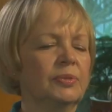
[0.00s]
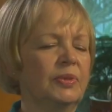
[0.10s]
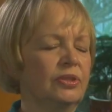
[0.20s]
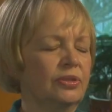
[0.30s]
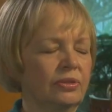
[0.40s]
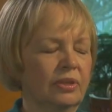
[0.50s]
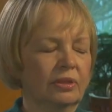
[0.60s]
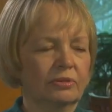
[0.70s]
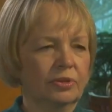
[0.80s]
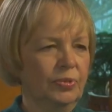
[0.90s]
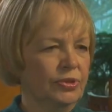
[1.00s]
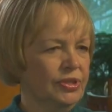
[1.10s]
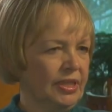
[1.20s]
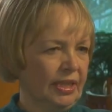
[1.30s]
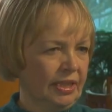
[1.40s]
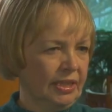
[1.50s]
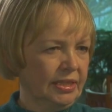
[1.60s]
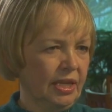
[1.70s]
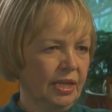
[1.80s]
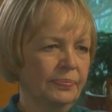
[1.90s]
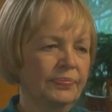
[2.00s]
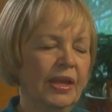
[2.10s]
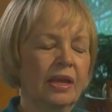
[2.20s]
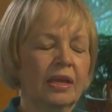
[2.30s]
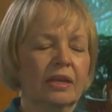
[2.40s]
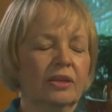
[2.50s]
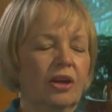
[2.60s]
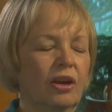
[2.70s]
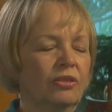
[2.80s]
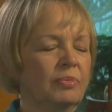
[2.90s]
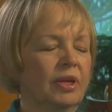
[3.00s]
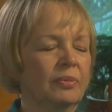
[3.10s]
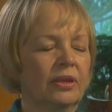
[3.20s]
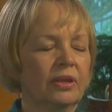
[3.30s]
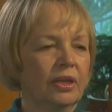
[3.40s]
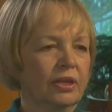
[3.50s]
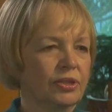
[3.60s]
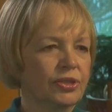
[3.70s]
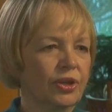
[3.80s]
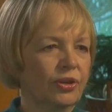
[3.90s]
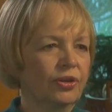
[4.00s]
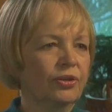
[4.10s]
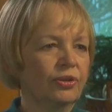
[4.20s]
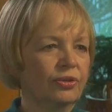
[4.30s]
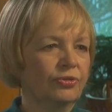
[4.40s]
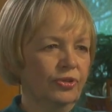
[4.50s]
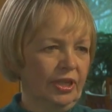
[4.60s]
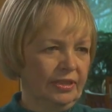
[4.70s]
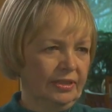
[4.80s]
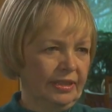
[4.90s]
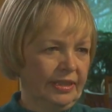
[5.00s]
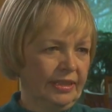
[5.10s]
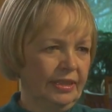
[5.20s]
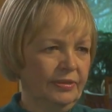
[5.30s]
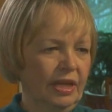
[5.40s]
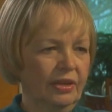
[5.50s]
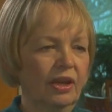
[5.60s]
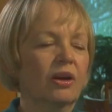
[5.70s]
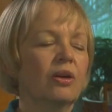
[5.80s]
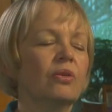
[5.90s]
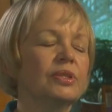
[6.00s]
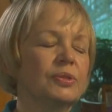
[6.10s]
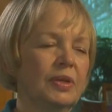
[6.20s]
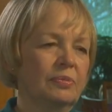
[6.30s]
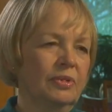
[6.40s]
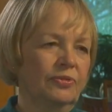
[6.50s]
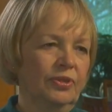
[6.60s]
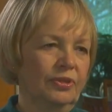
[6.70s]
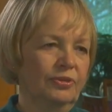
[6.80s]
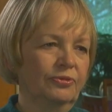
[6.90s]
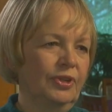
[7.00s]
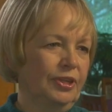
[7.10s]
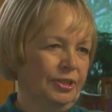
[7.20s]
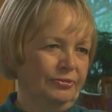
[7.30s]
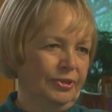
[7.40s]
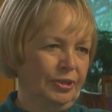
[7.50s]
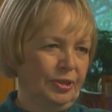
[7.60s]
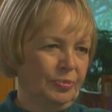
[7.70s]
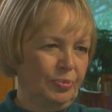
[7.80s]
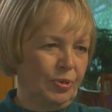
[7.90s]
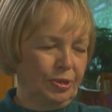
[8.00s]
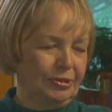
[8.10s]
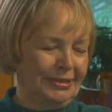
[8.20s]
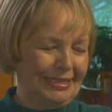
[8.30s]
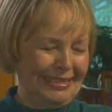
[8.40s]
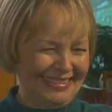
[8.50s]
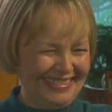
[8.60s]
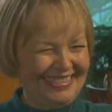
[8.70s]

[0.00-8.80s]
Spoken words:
speak to a real person at any time. Call them up and they are so friendly and they always make me feel very, very important.